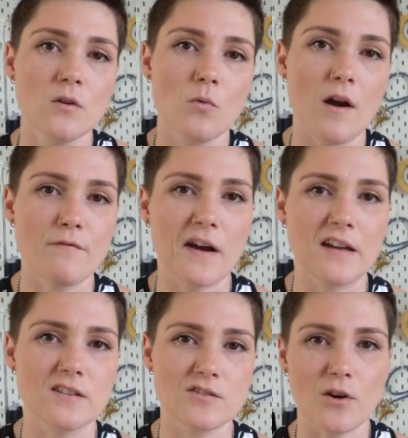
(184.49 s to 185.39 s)
What I
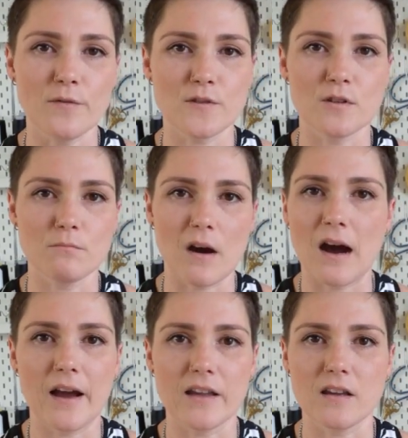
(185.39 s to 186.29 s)
find is often
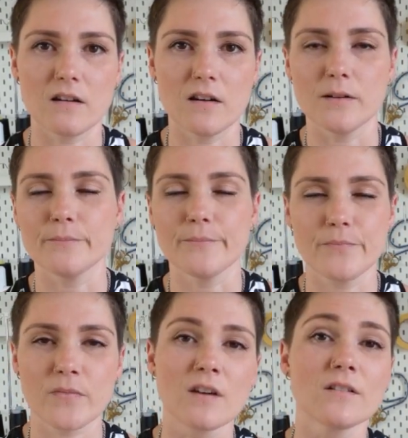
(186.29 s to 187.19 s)
my
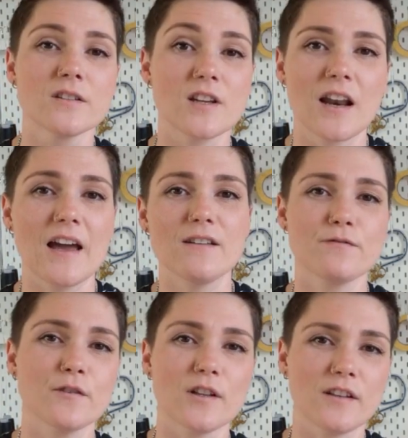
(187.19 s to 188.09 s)

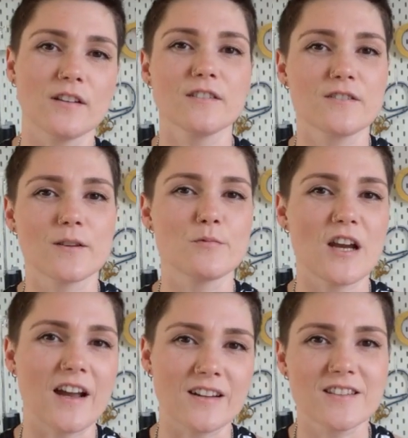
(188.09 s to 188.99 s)
delightful
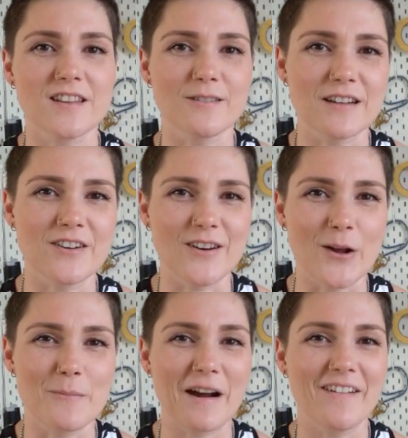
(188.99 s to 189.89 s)
subject that we're going
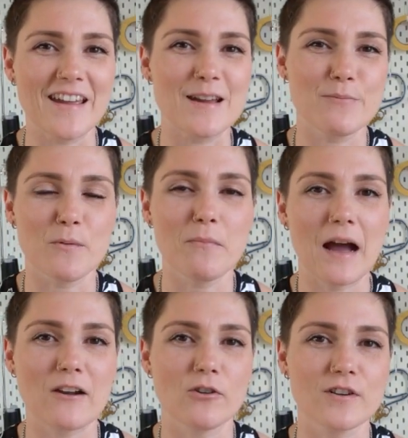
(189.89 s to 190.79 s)
on about here, but
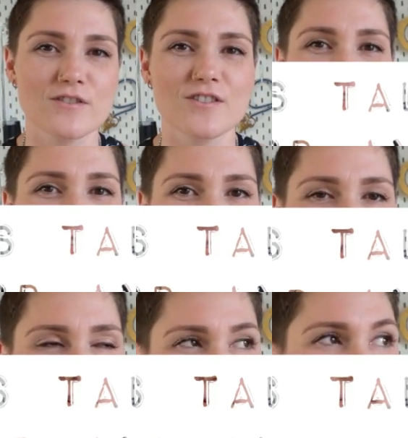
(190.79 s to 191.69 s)
my crotch
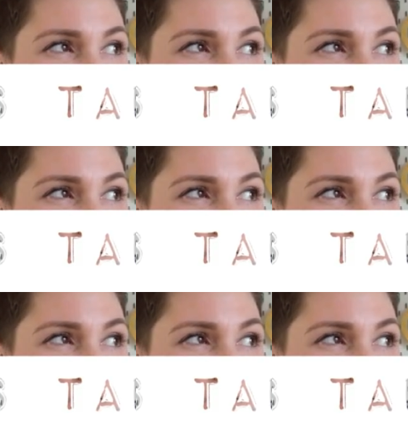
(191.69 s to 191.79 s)
curve